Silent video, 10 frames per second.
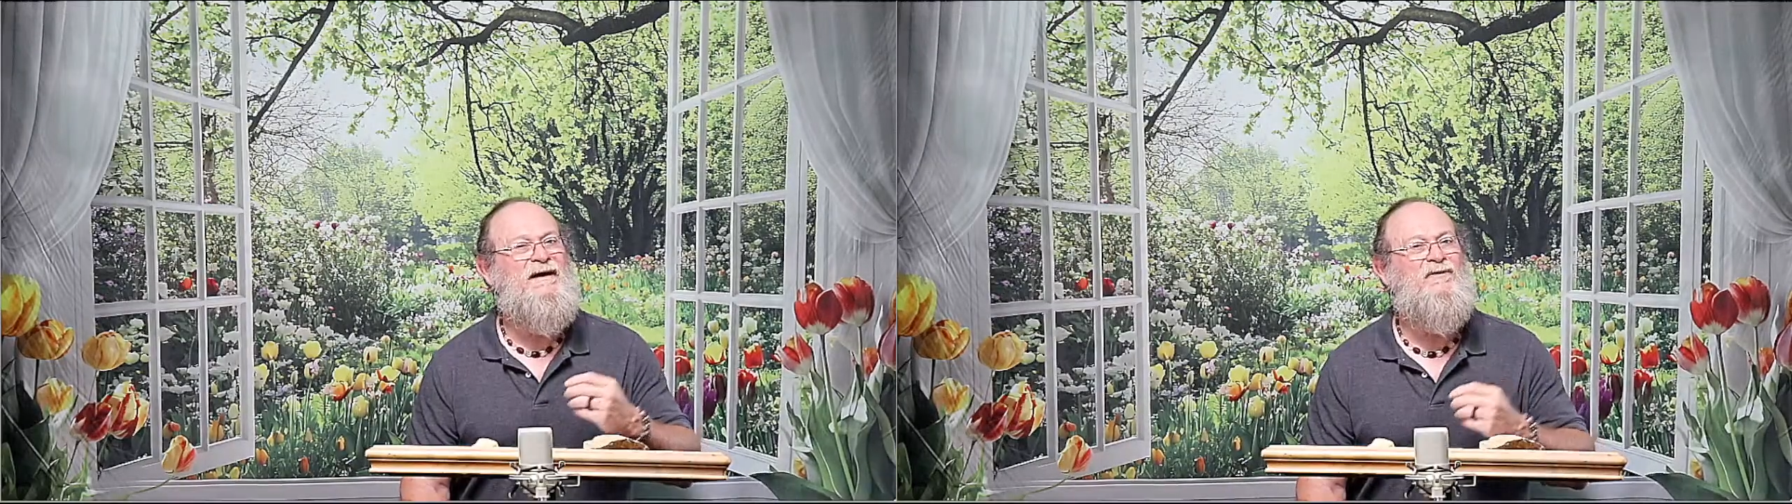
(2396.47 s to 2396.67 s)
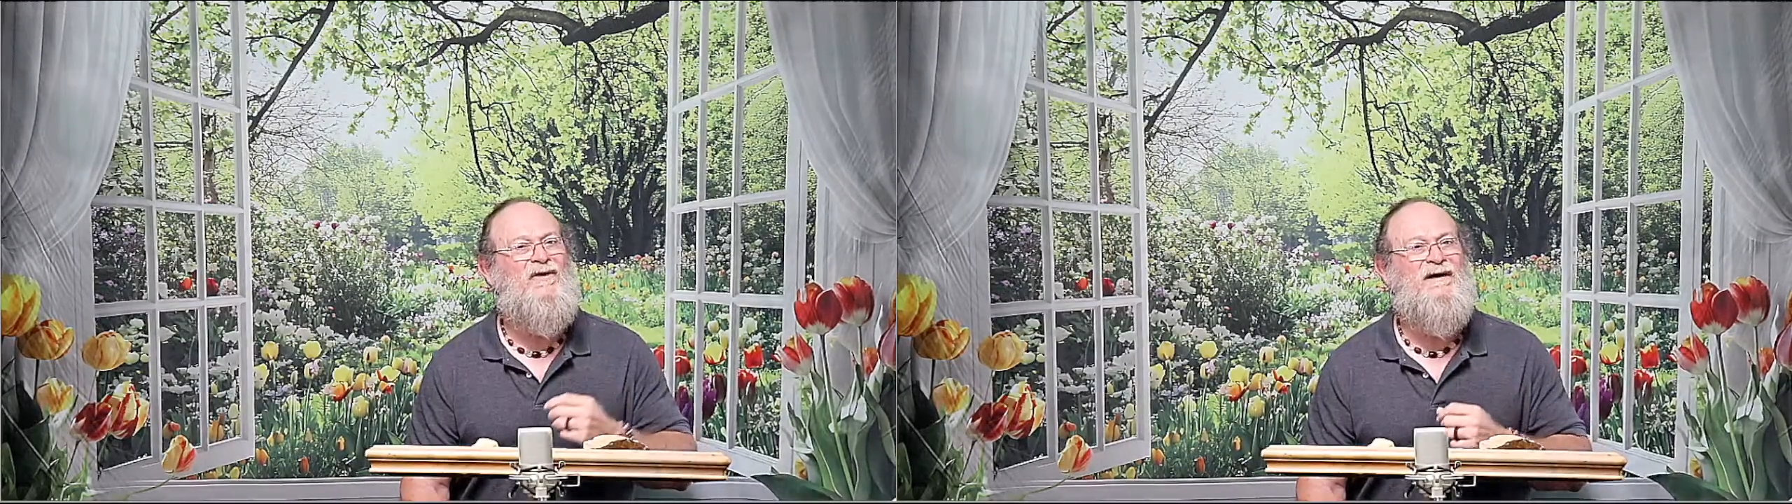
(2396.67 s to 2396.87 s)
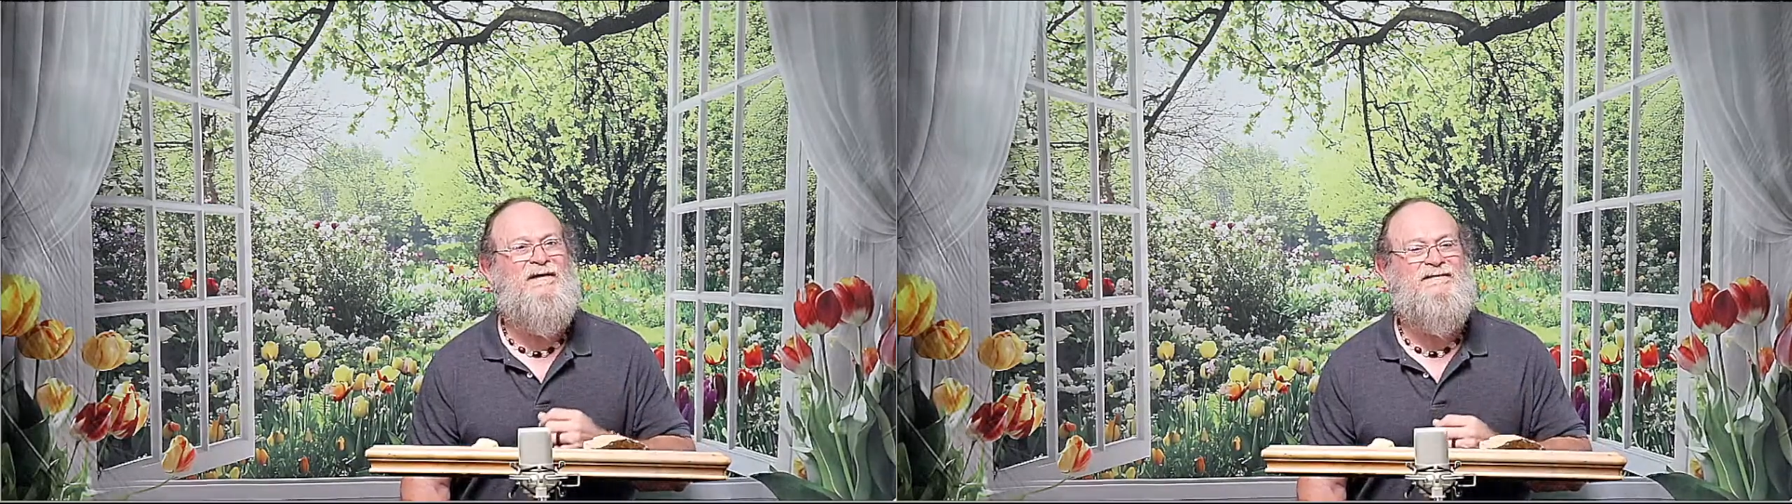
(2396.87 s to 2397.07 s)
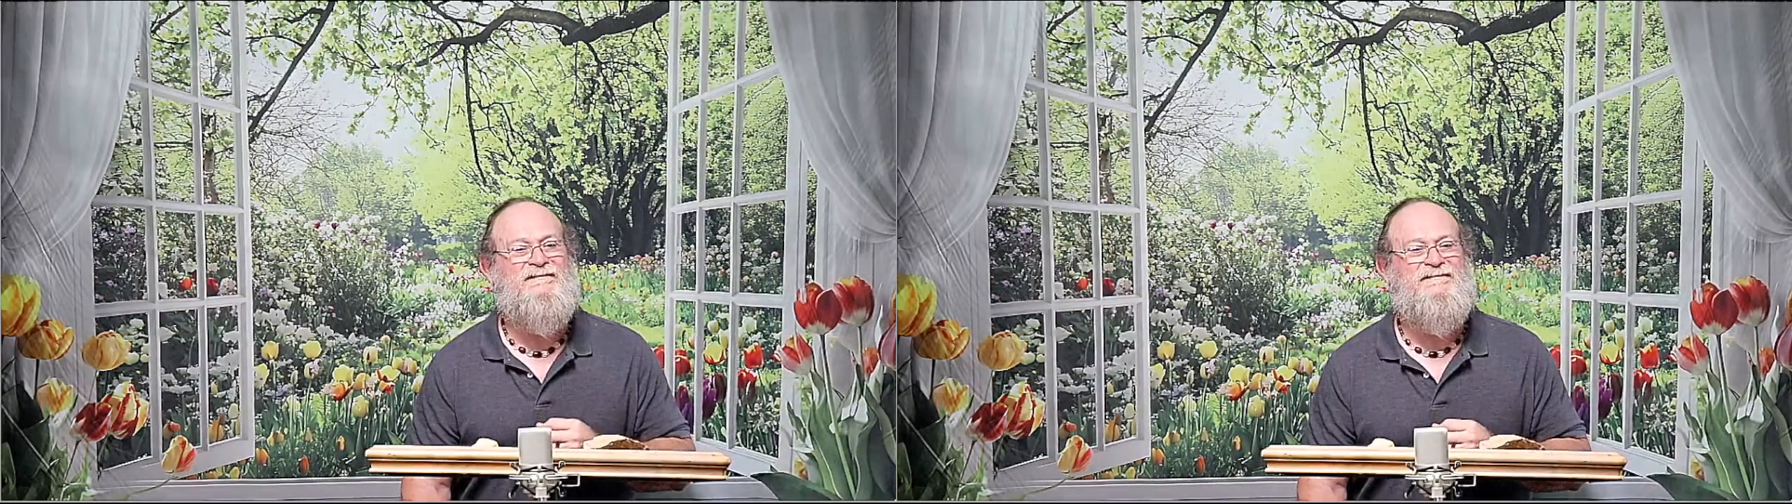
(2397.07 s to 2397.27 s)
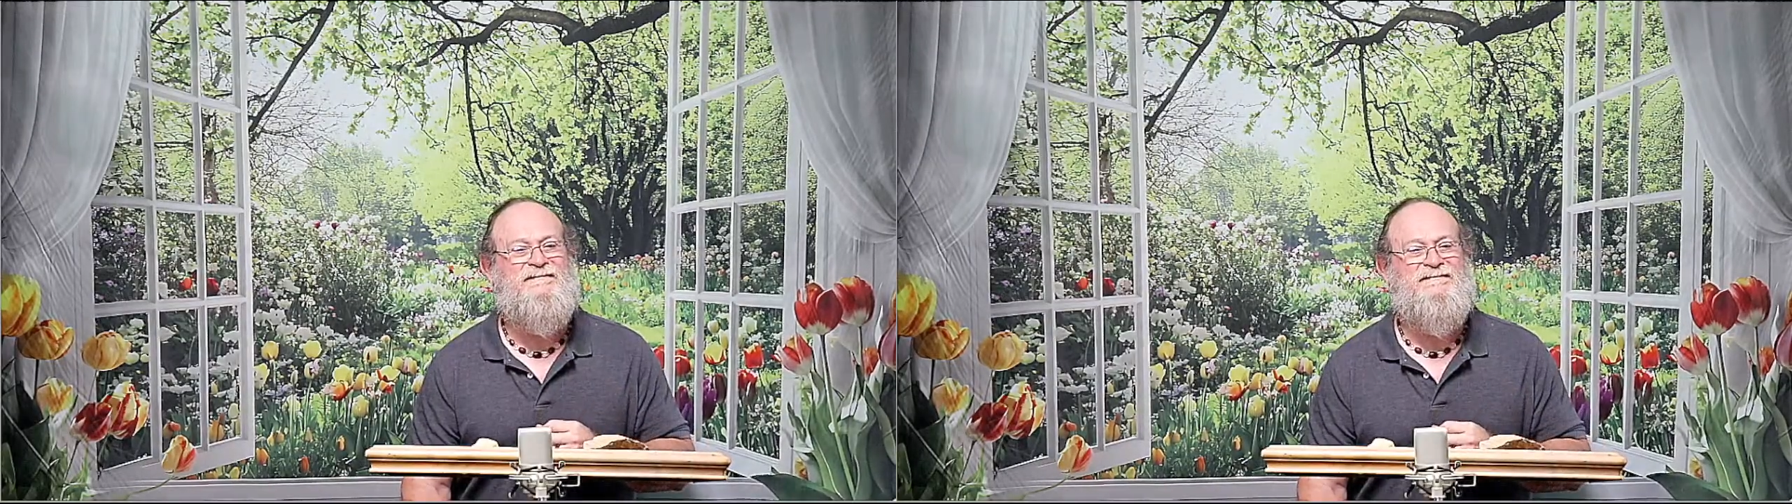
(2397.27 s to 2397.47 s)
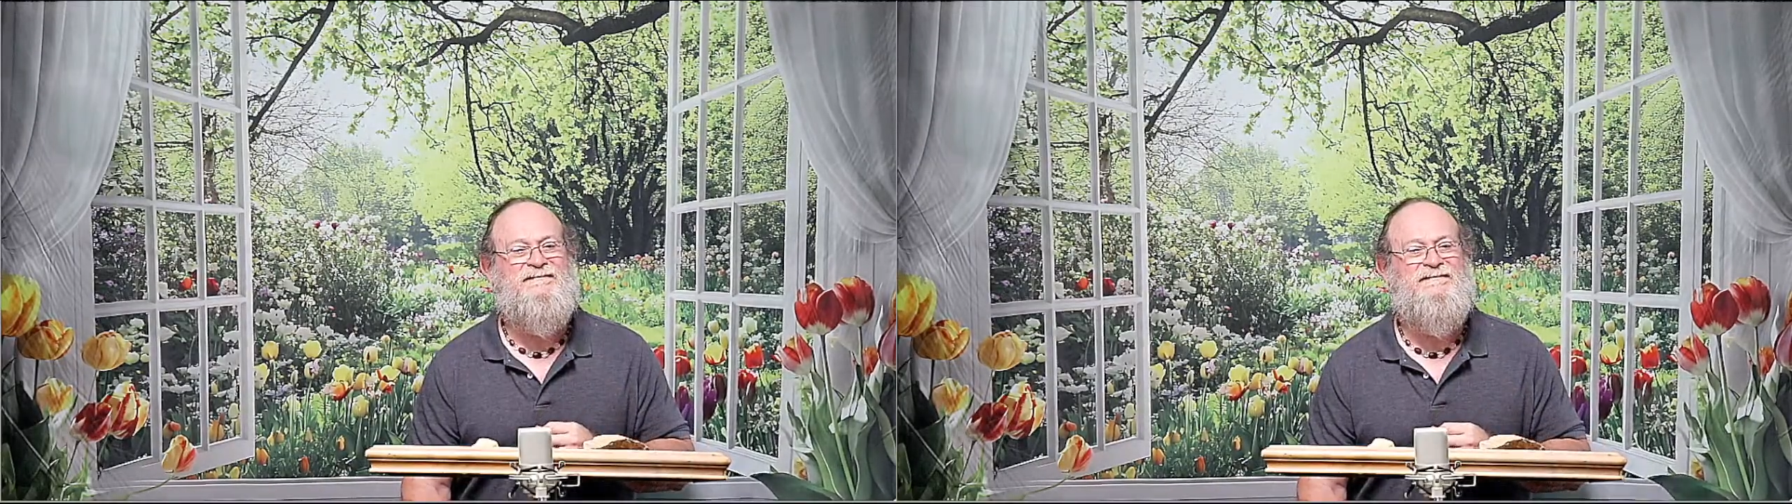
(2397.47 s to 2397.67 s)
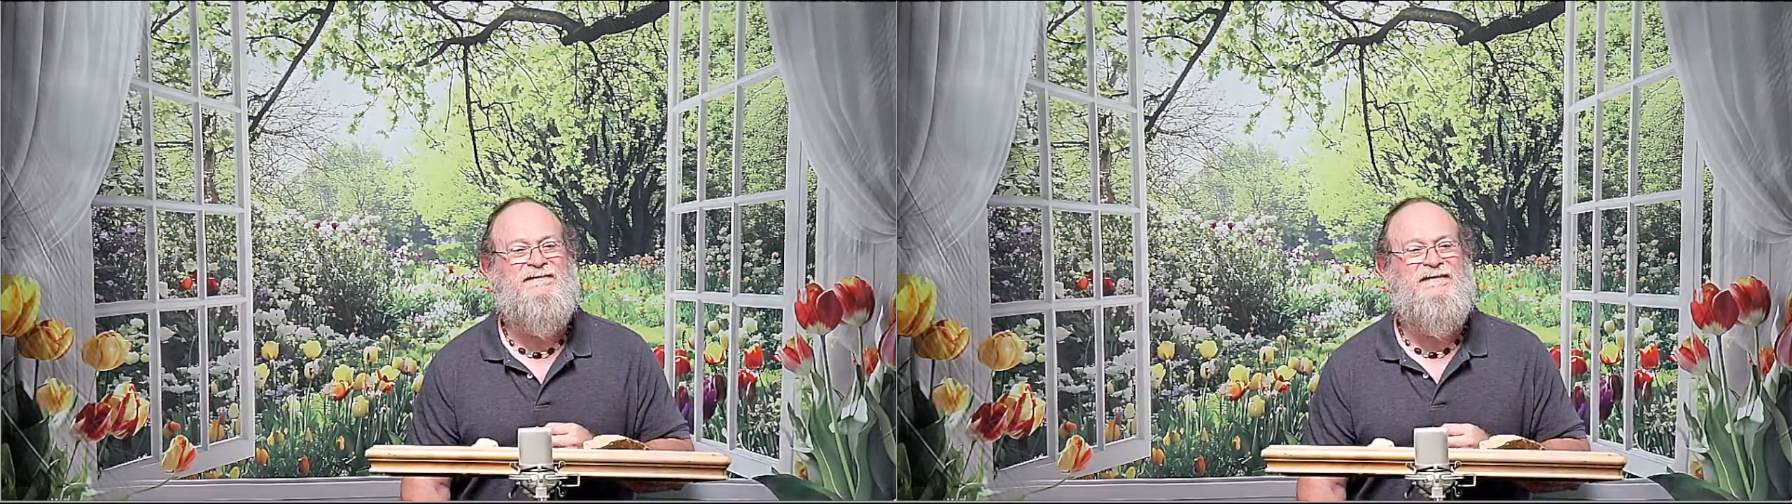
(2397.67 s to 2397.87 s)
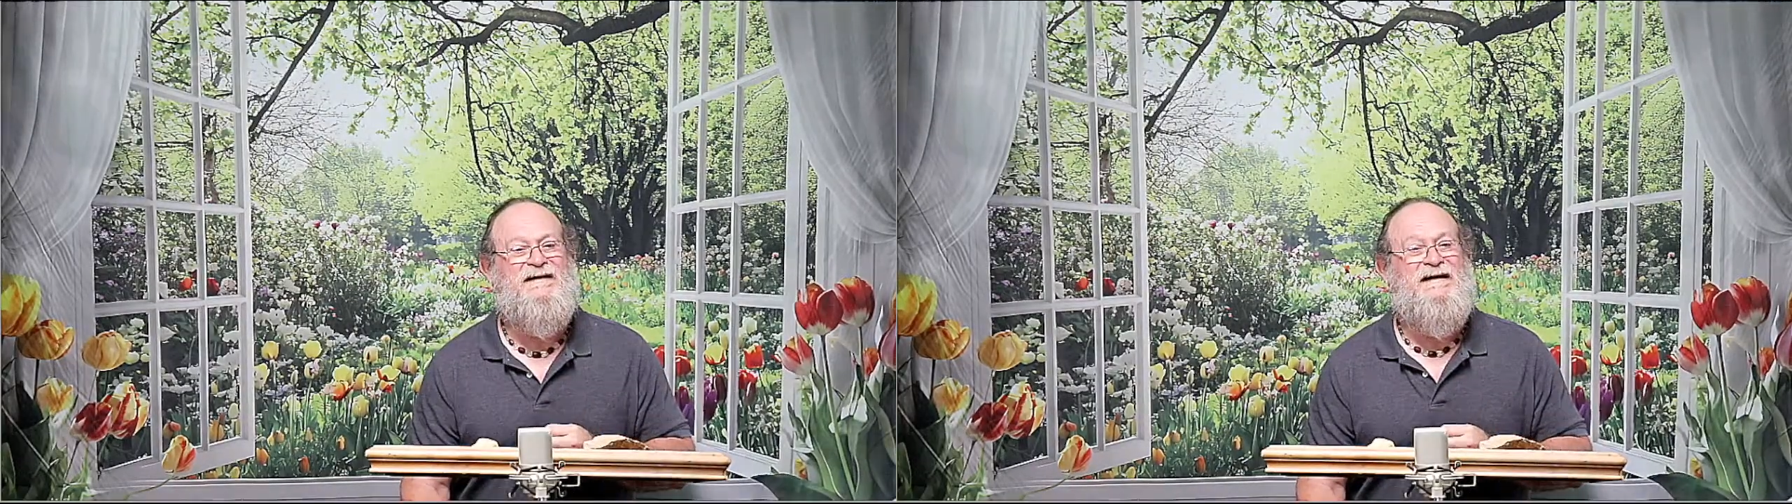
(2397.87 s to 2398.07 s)
was.
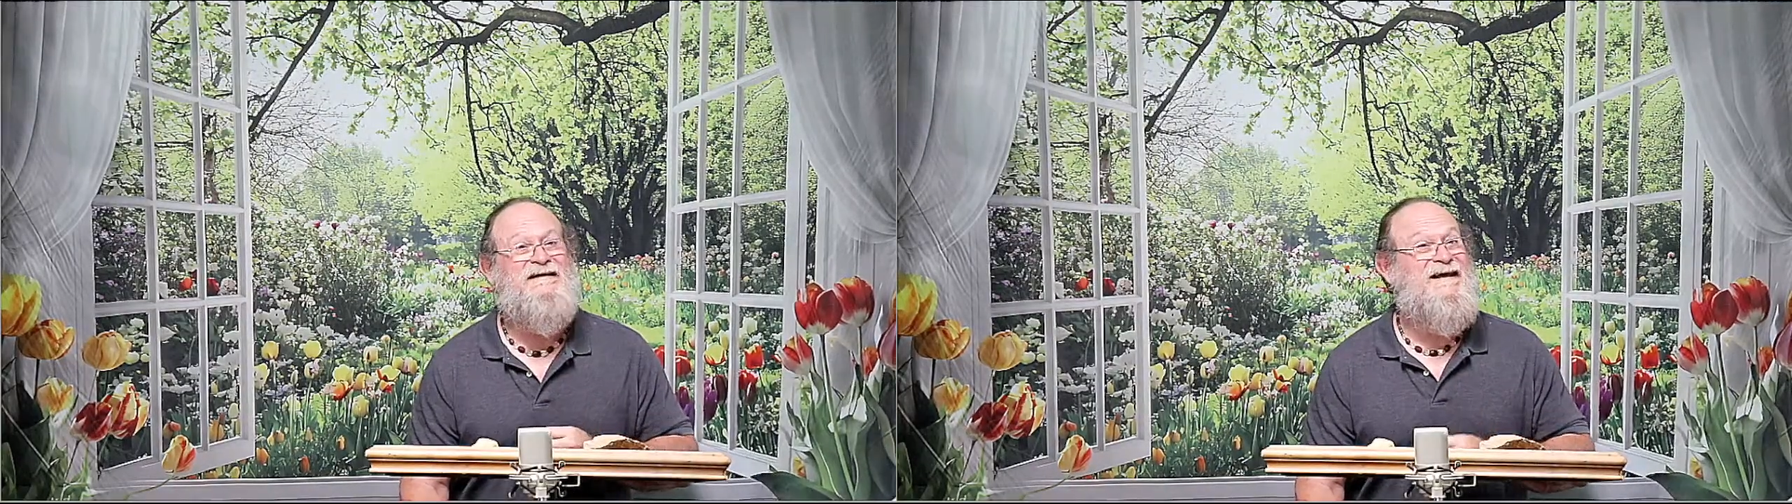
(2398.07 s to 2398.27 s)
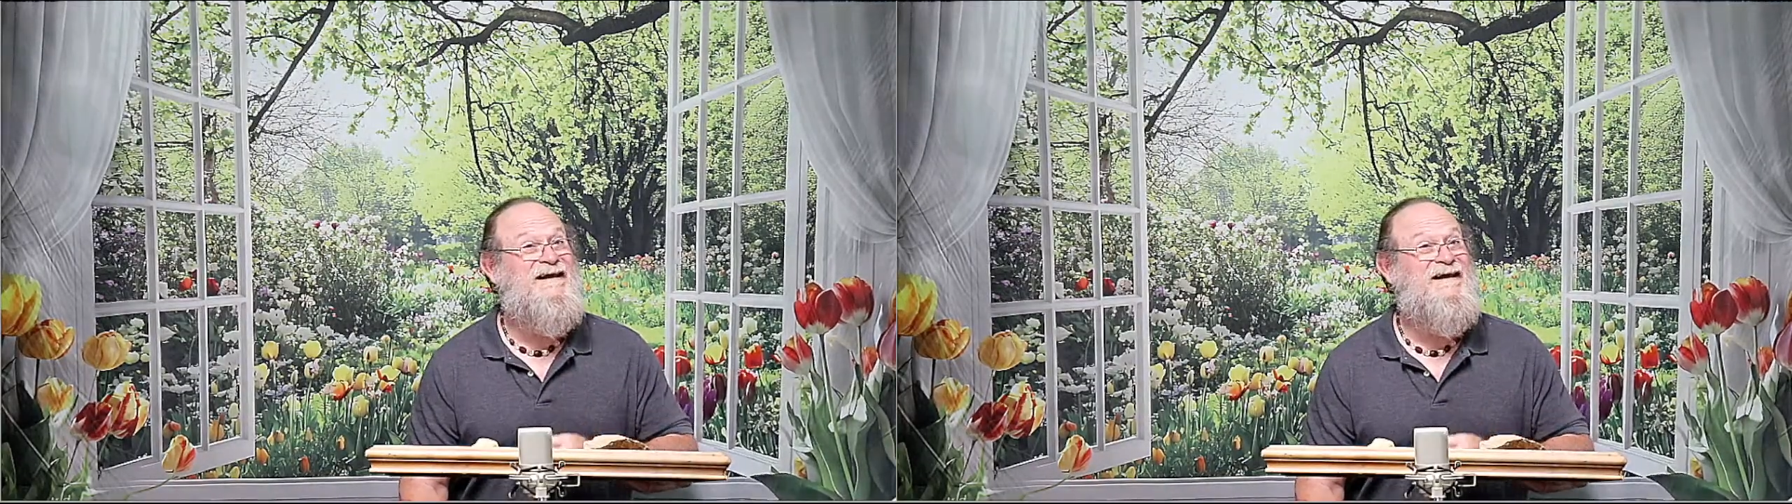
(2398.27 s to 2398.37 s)
Did he